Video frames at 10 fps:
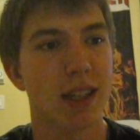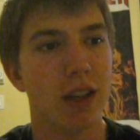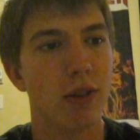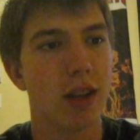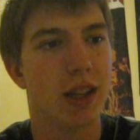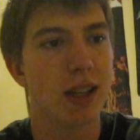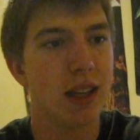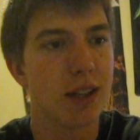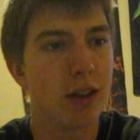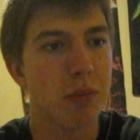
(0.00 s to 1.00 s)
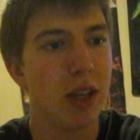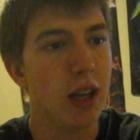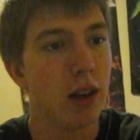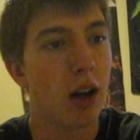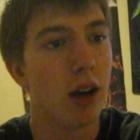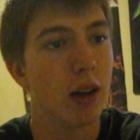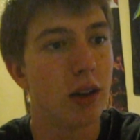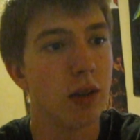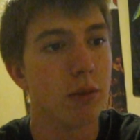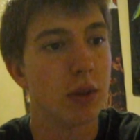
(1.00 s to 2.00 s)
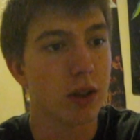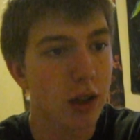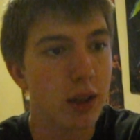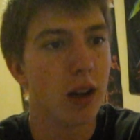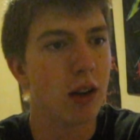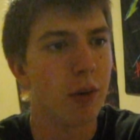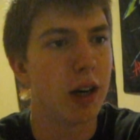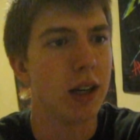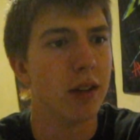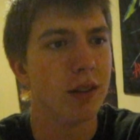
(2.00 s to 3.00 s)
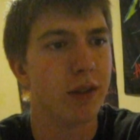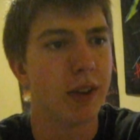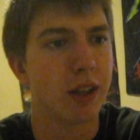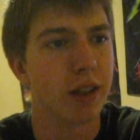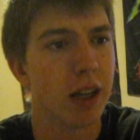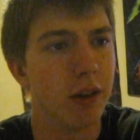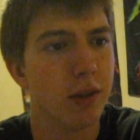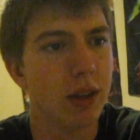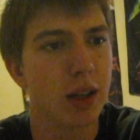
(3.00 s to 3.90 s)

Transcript: You know, it took me a good long while to figure it out.